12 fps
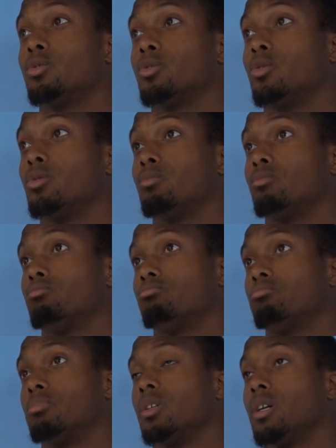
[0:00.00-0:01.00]
So,
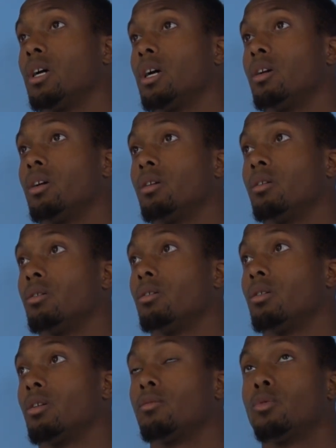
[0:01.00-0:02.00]
I
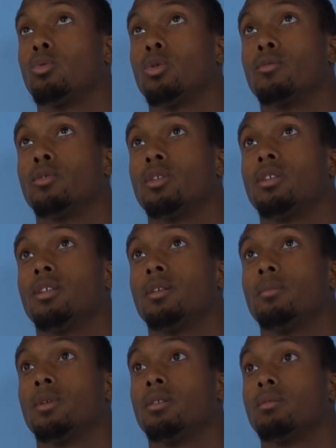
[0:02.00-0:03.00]
love to work for the
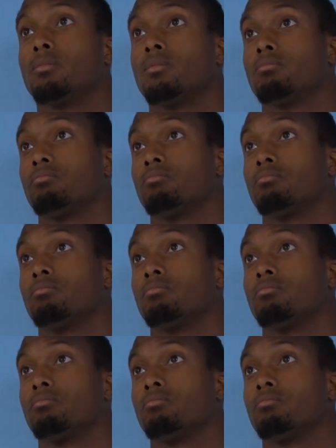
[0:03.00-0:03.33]
team and